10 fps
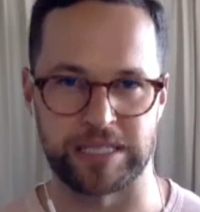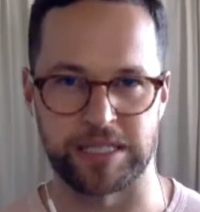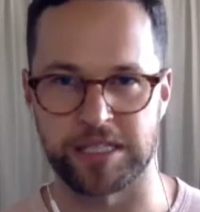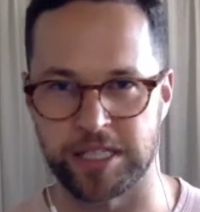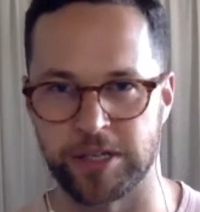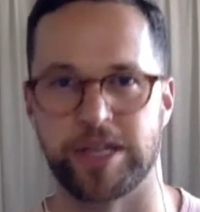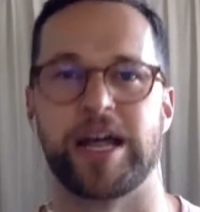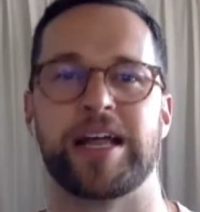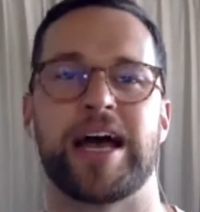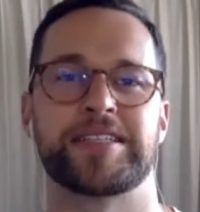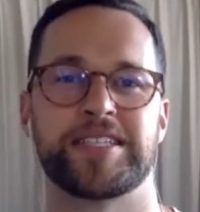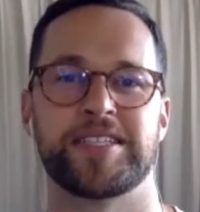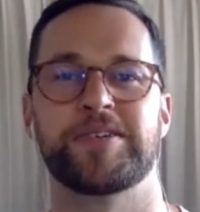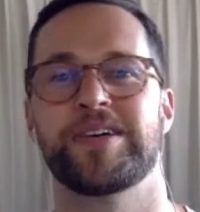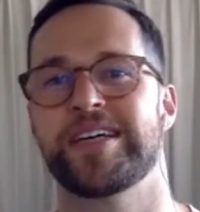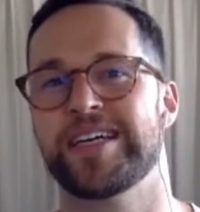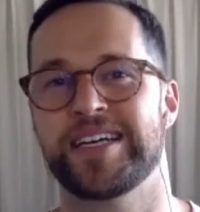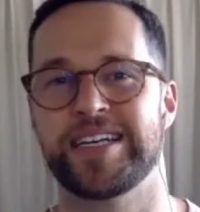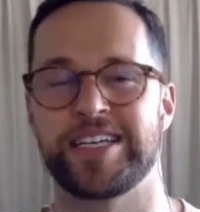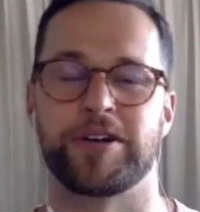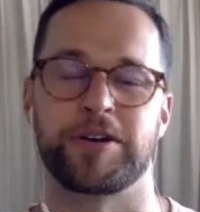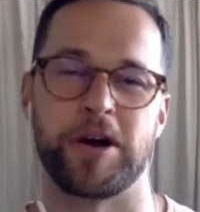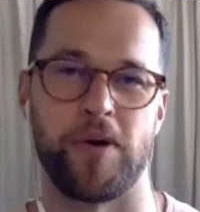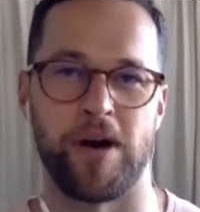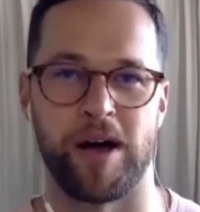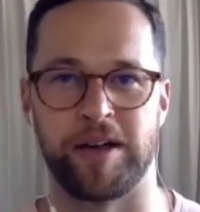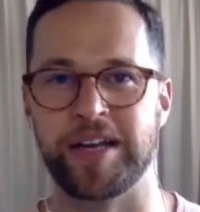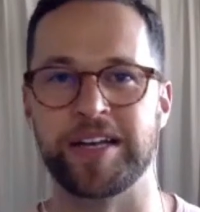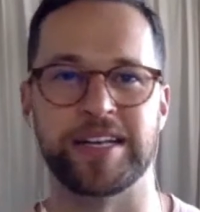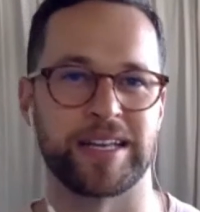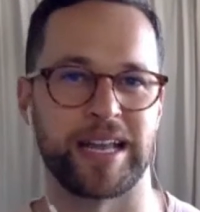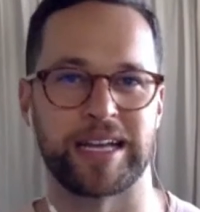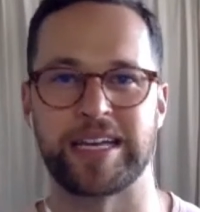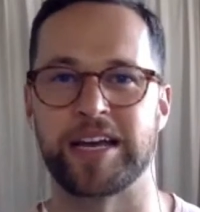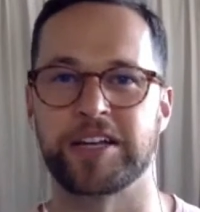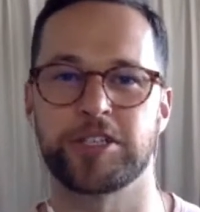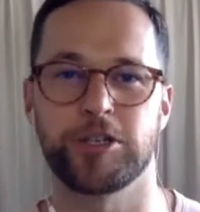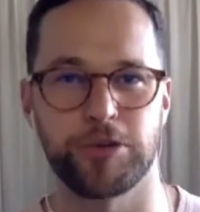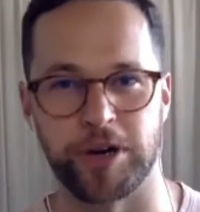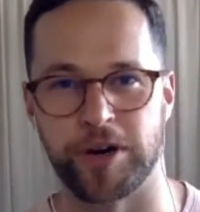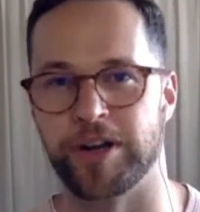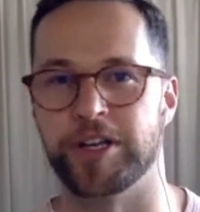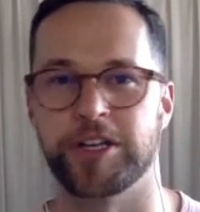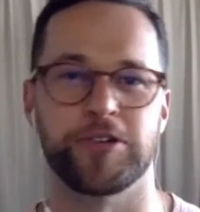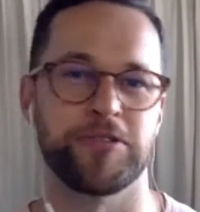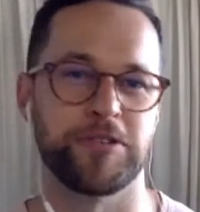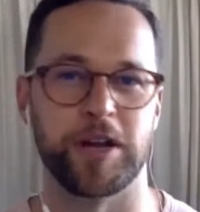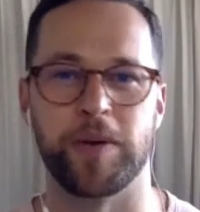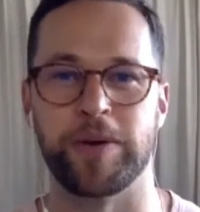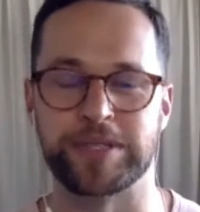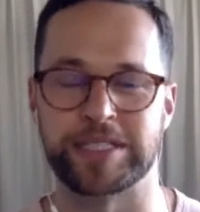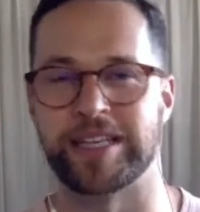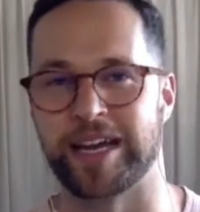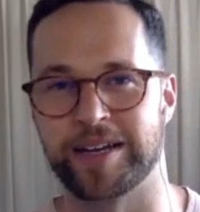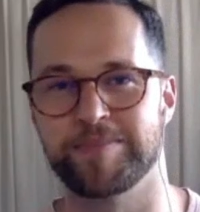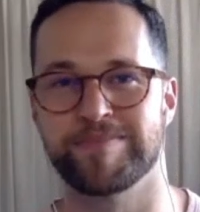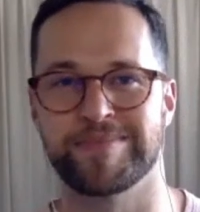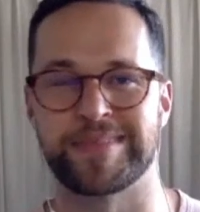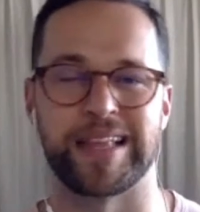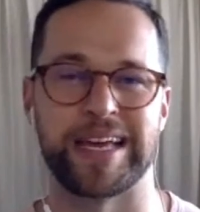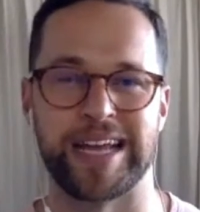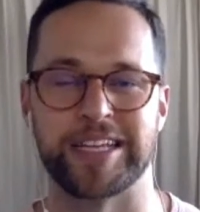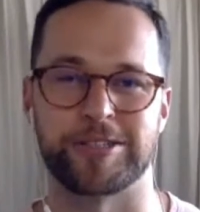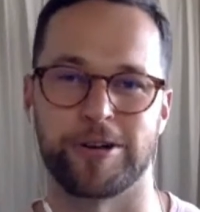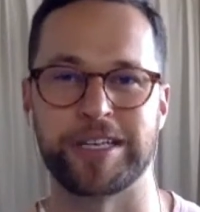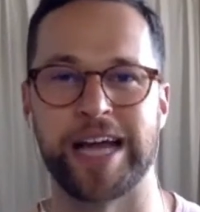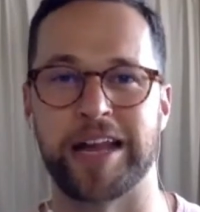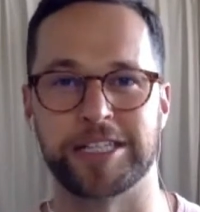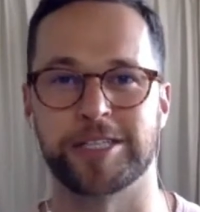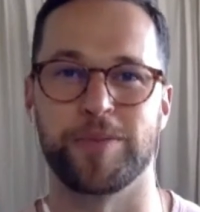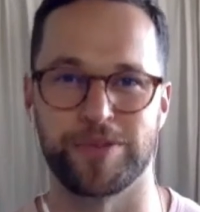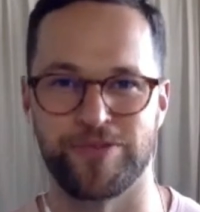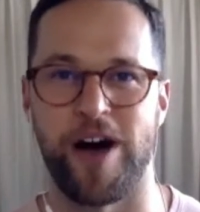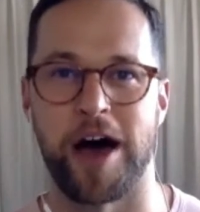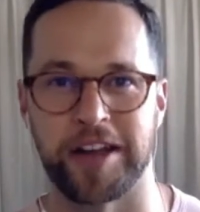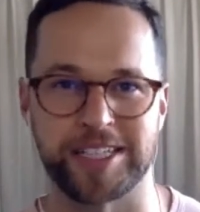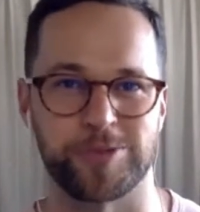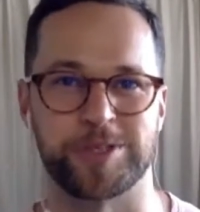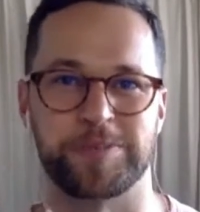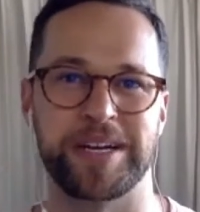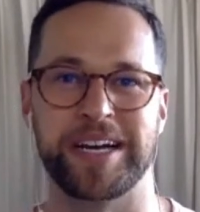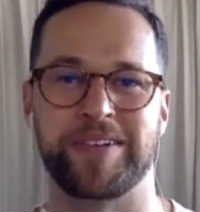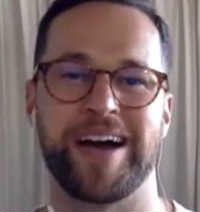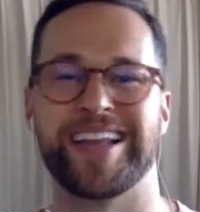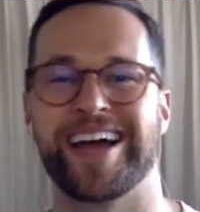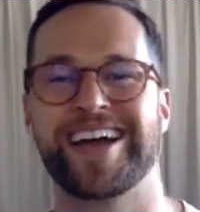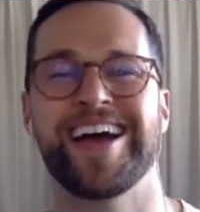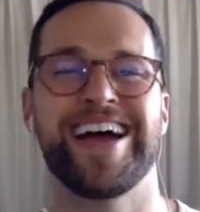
as a student. I had to, go on and like get a tutor and do, it was like the late 80s, early 90s. So phonics was big, right? Like,